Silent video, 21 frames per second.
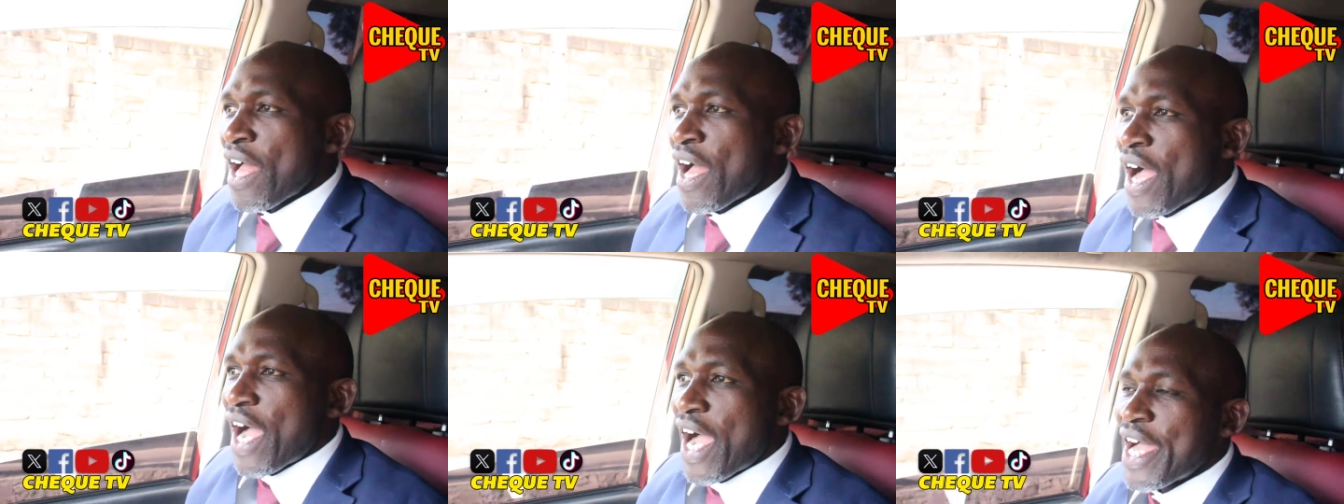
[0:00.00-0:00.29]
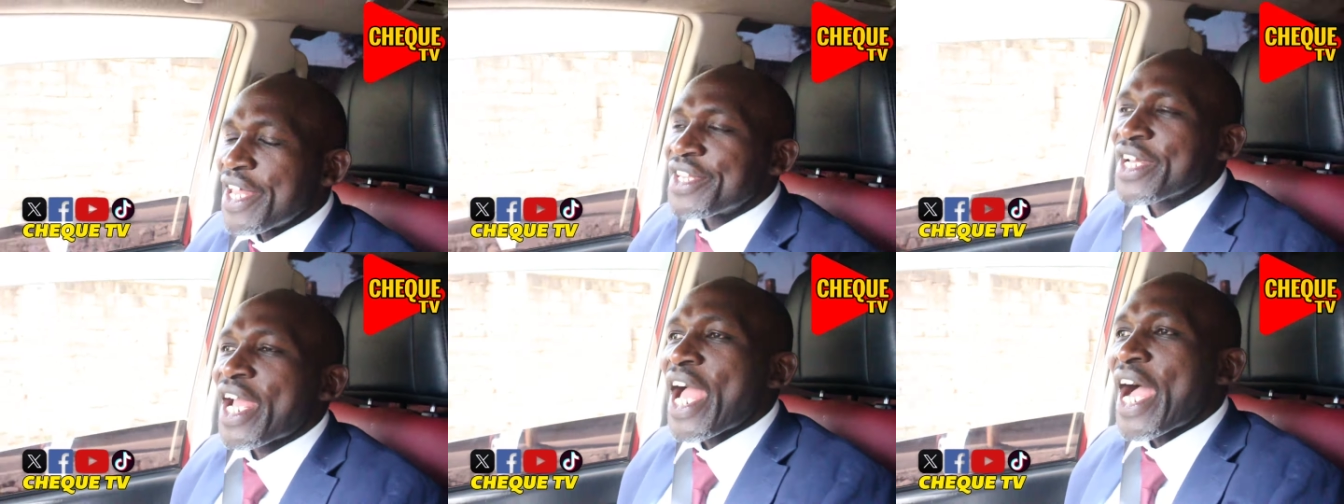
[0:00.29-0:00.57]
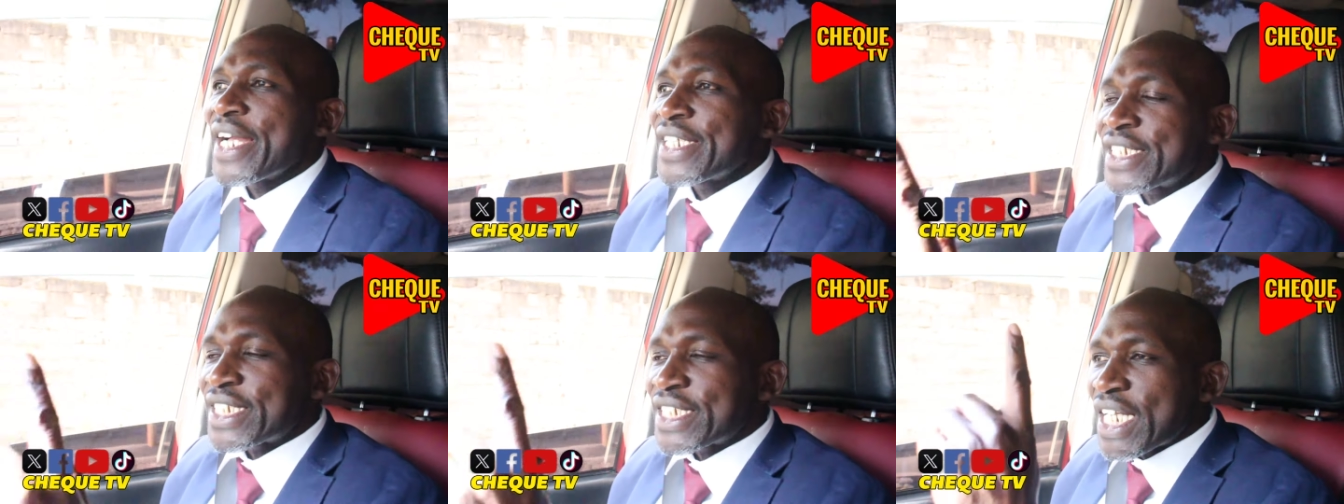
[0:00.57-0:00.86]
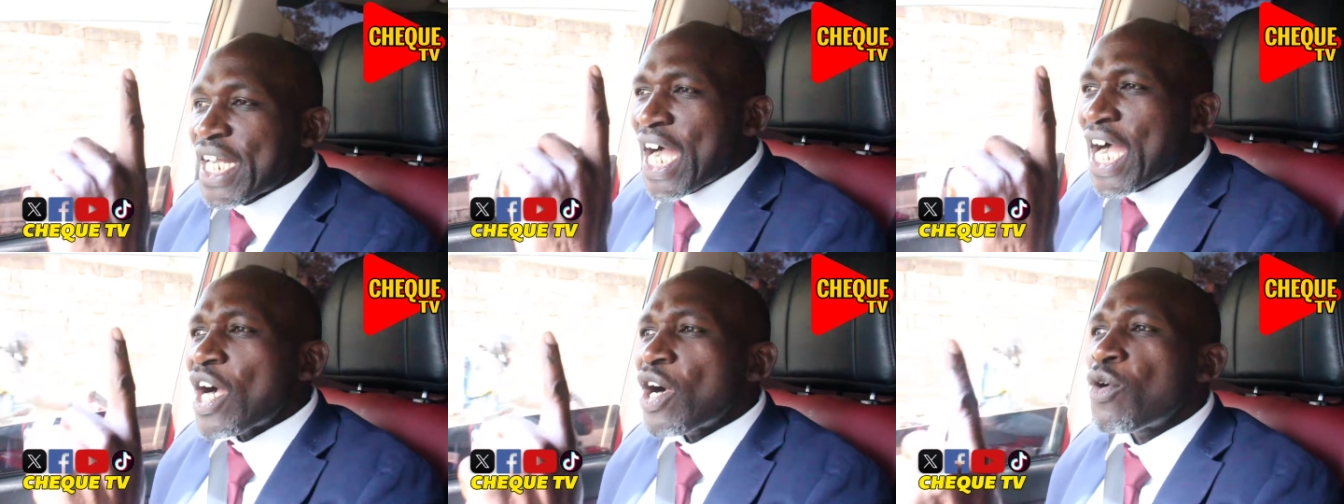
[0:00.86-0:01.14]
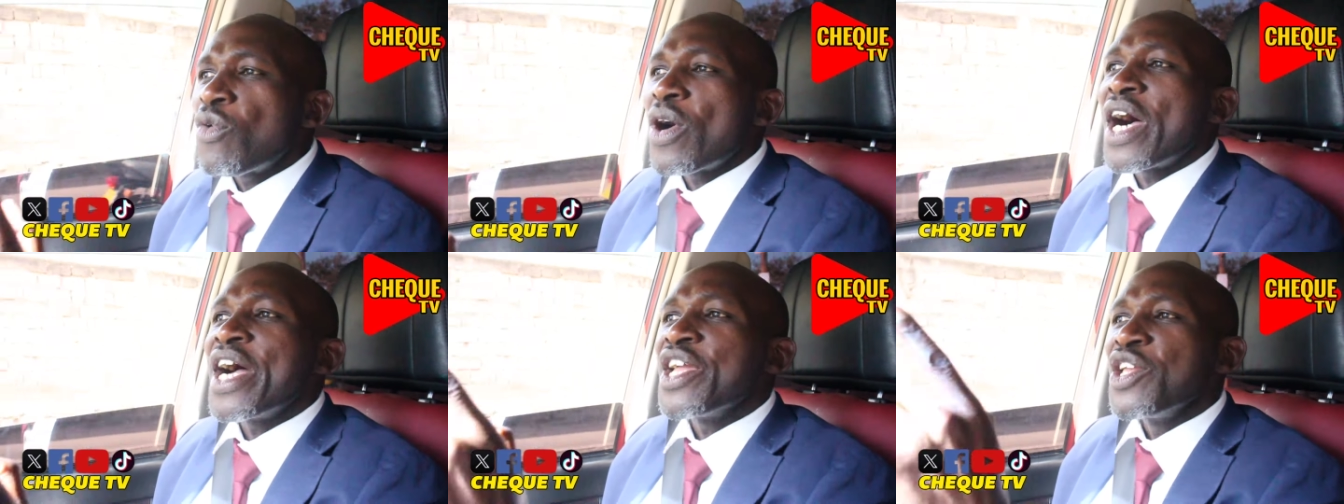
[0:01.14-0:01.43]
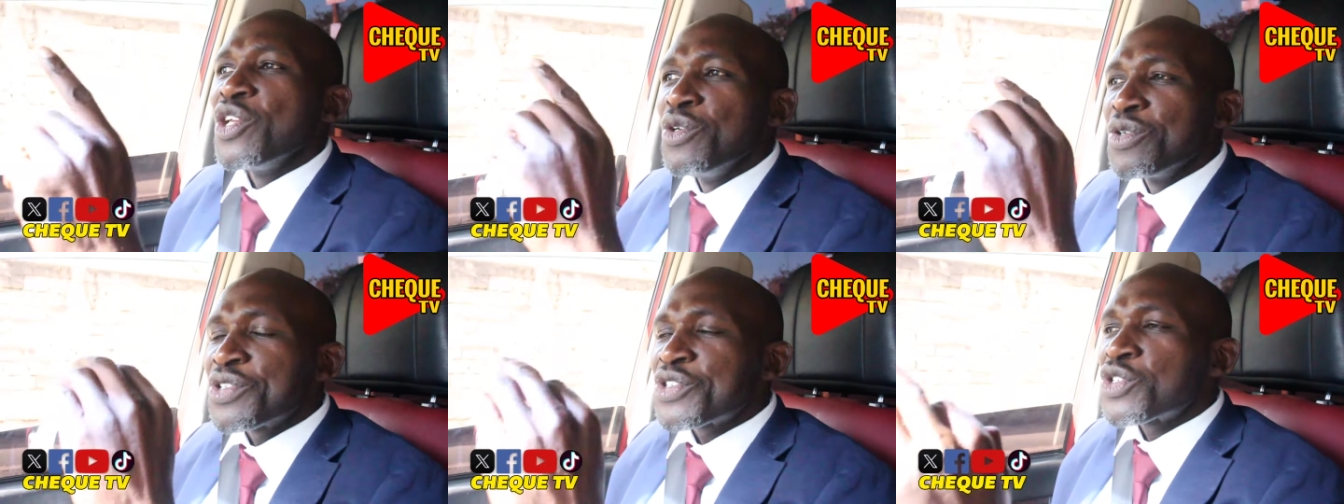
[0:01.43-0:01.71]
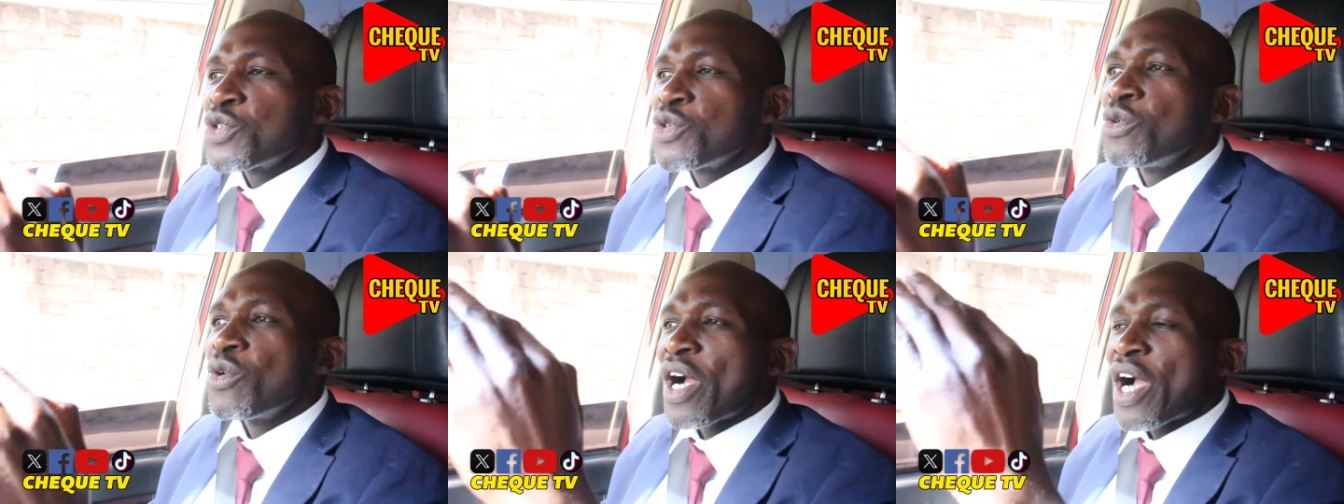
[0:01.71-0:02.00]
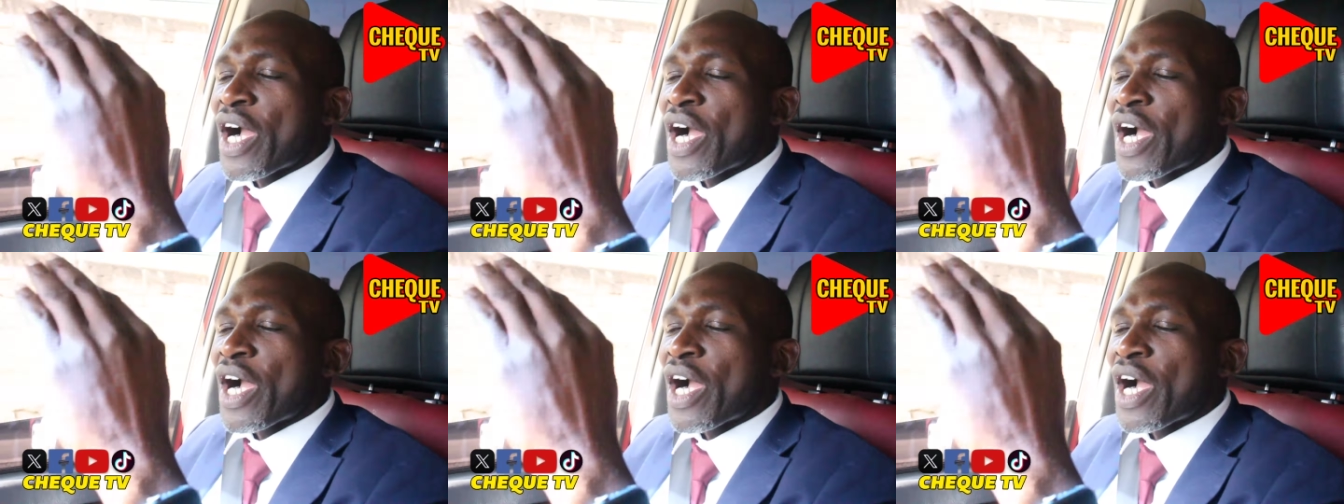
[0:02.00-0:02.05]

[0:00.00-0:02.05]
and Gachagua used to